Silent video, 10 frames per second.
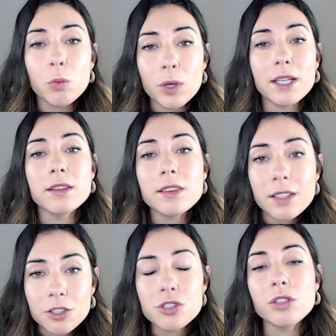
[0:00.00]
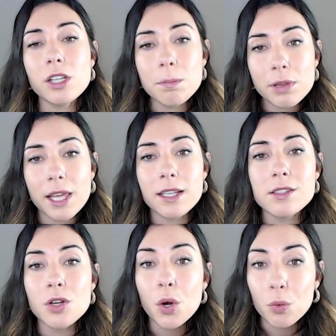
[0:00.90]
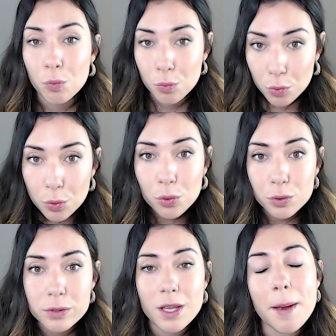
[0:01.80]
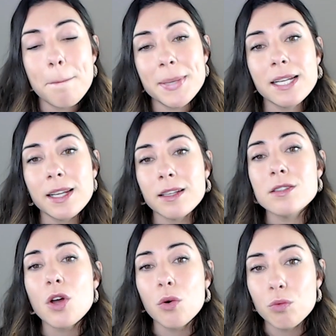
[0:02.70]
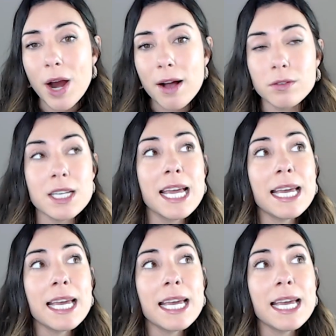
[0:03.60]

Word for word: We literally placed rules and meanings around,